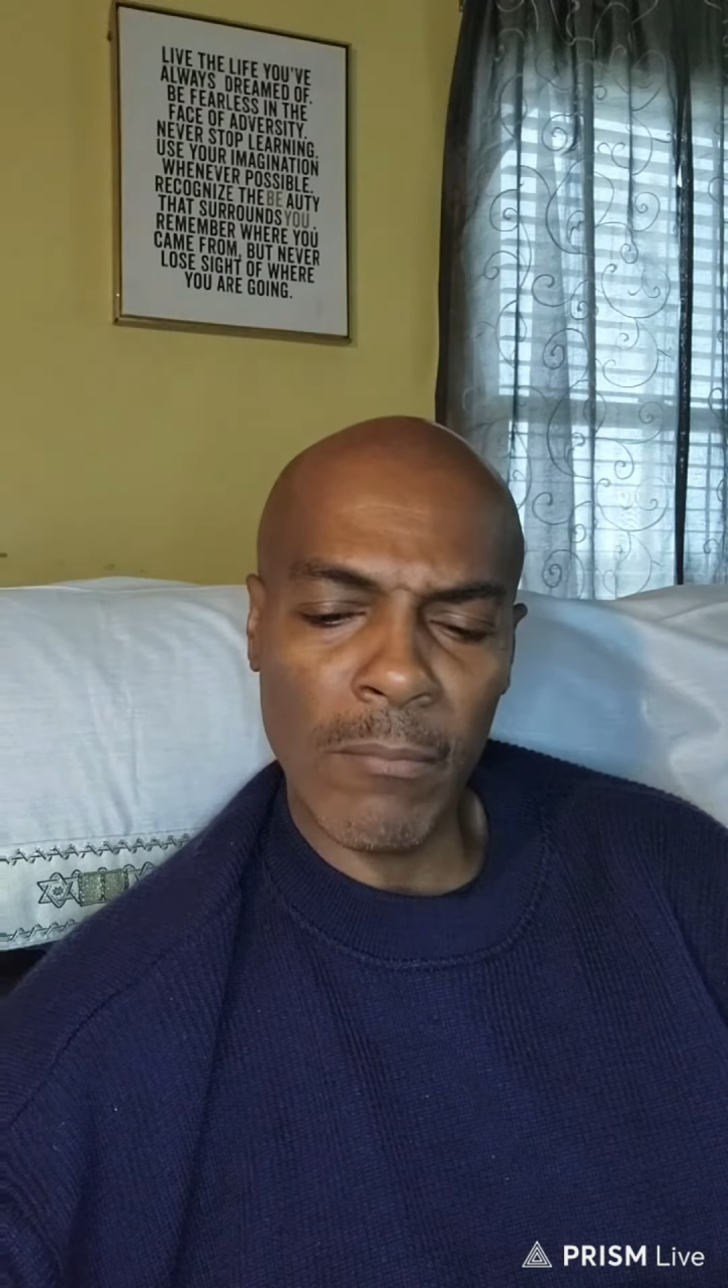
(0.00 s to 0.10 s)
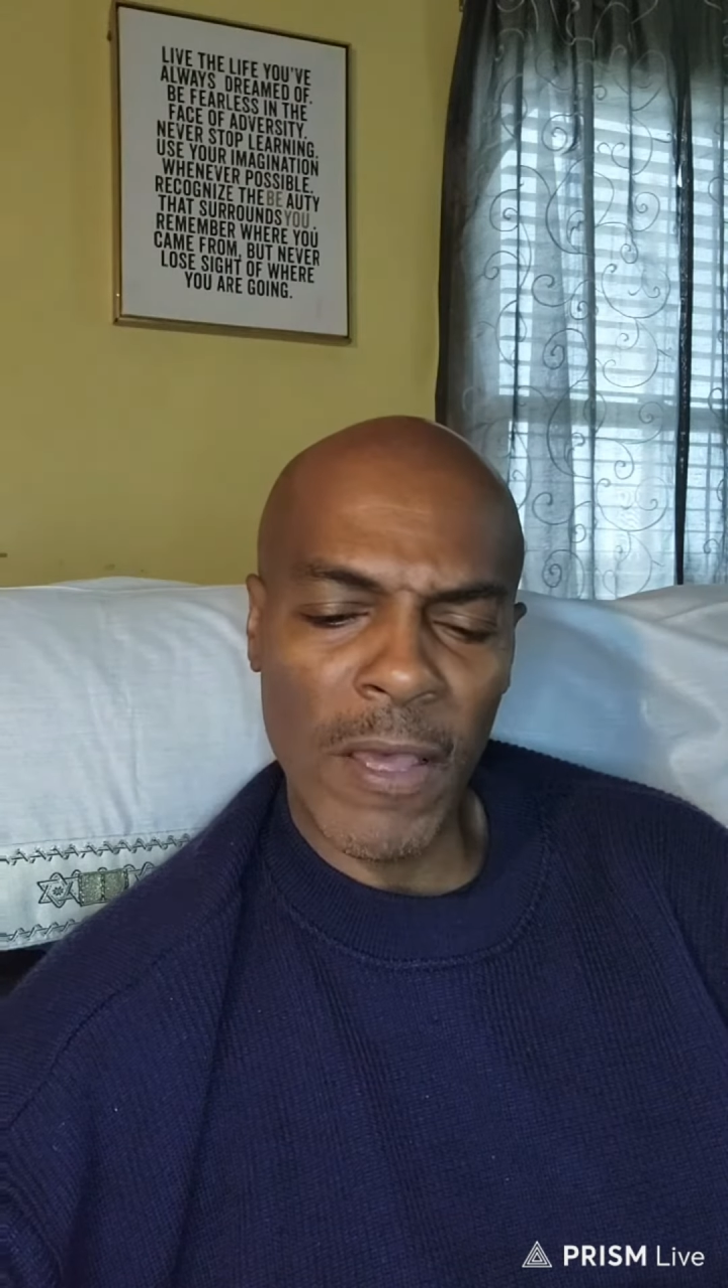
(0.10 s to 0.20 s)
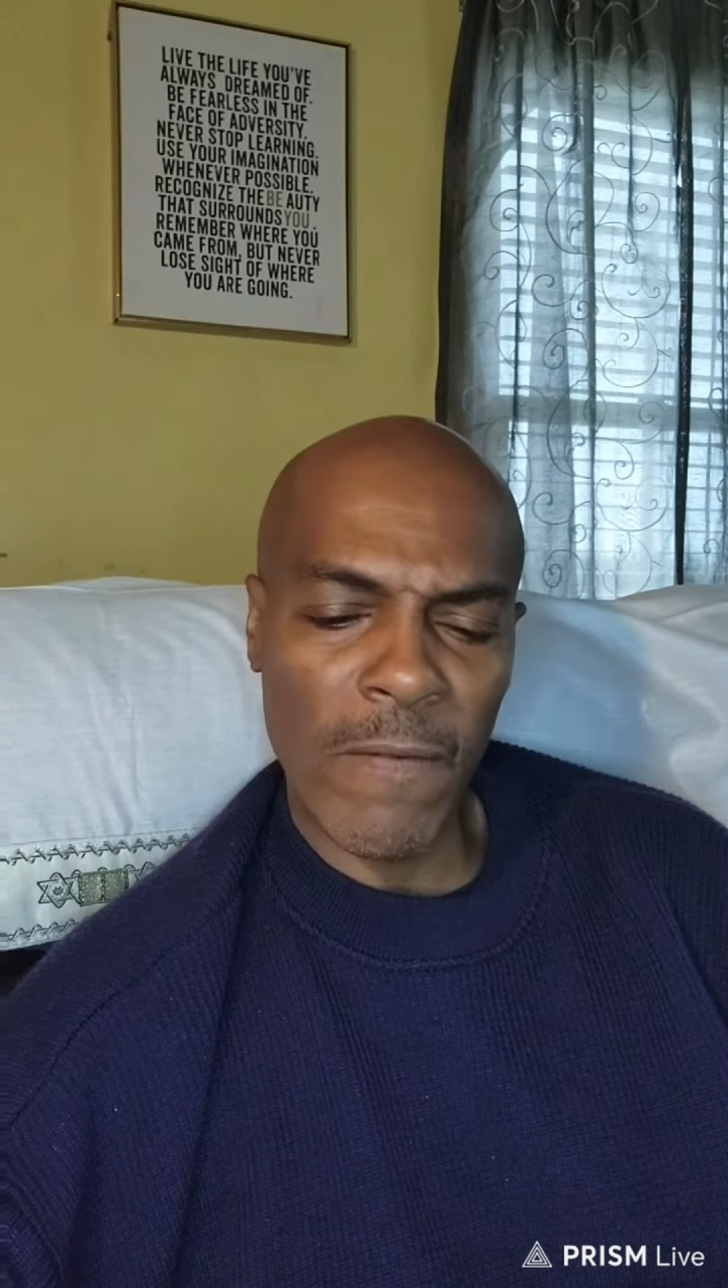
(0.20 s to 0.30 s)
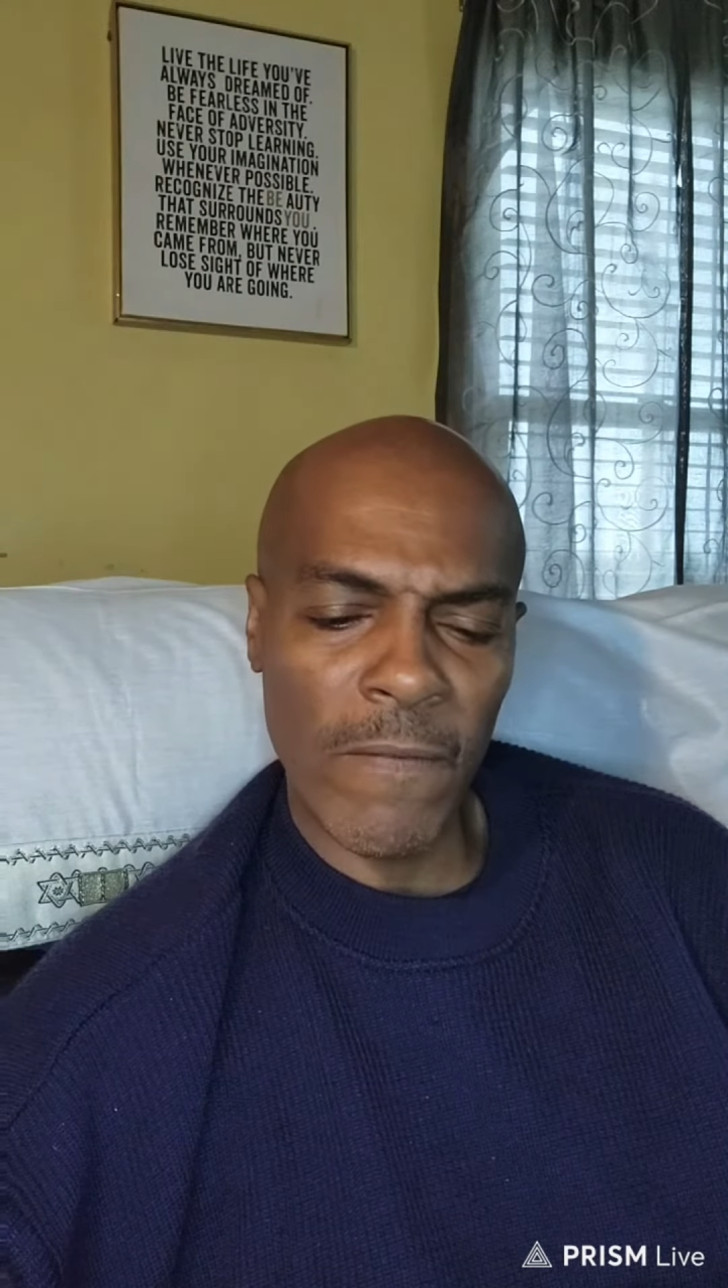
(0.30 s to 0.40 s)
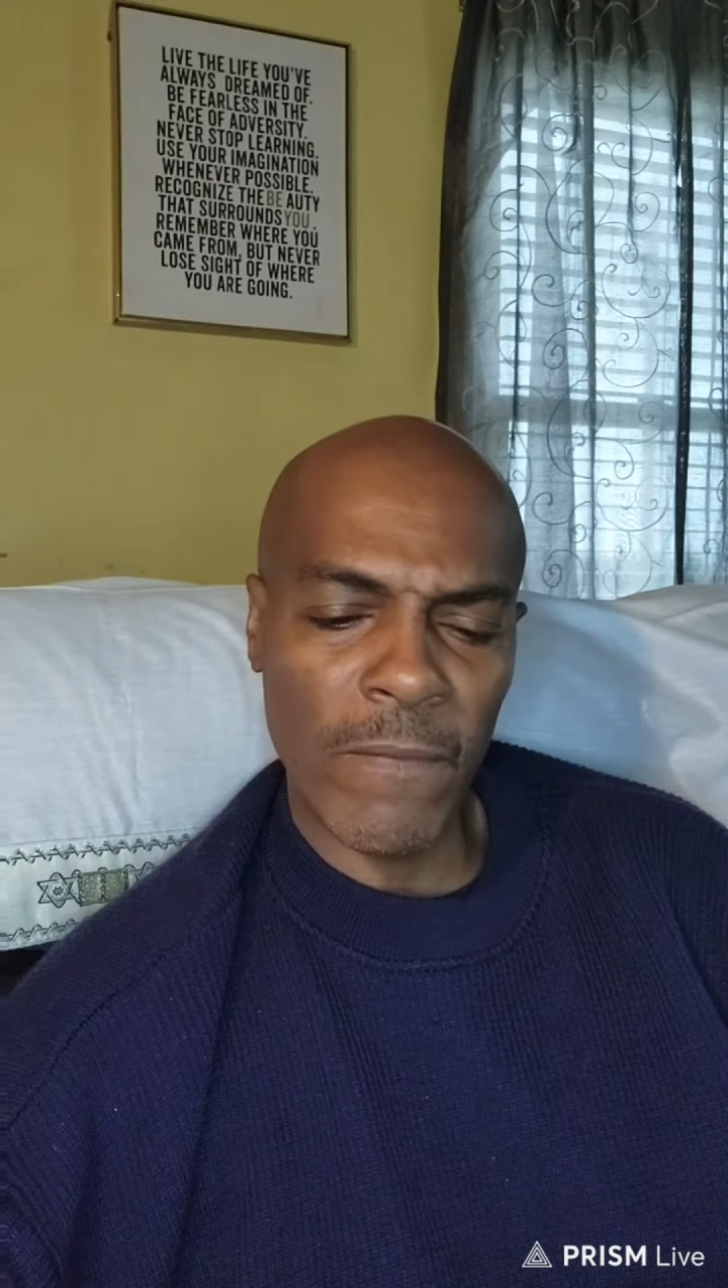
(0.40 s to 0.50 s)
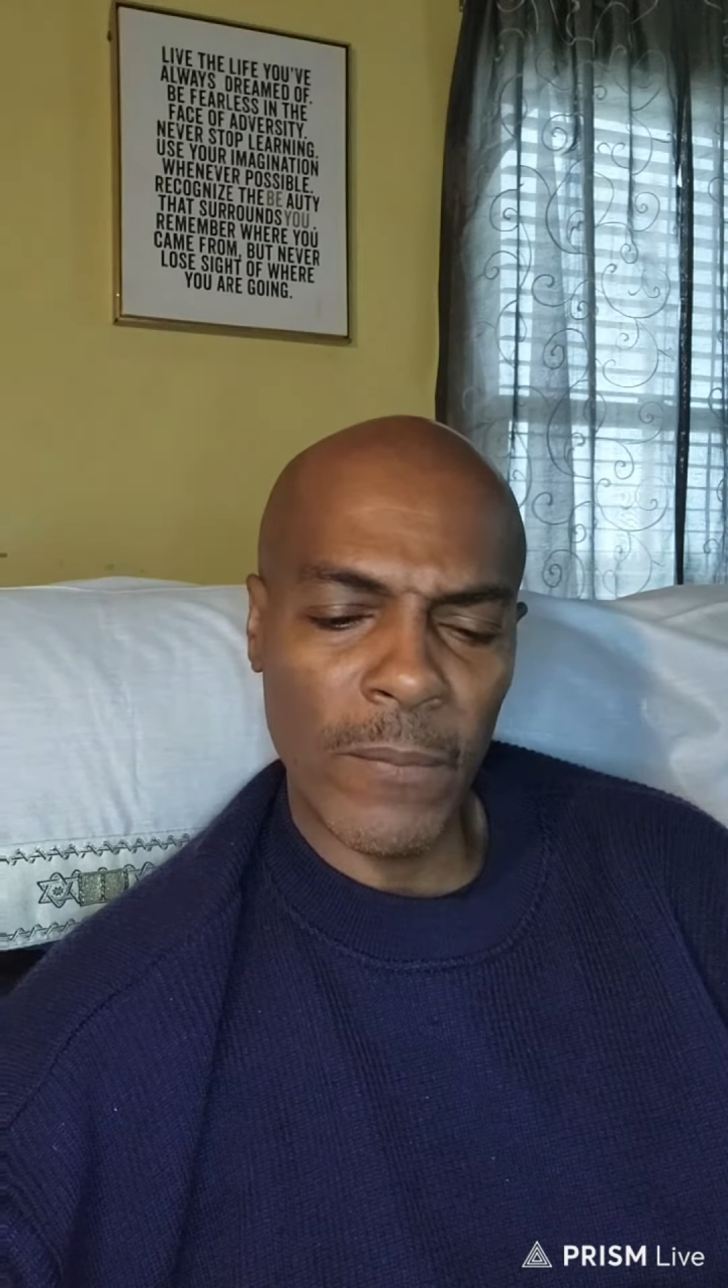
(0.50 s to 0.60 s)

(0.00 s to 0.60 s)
my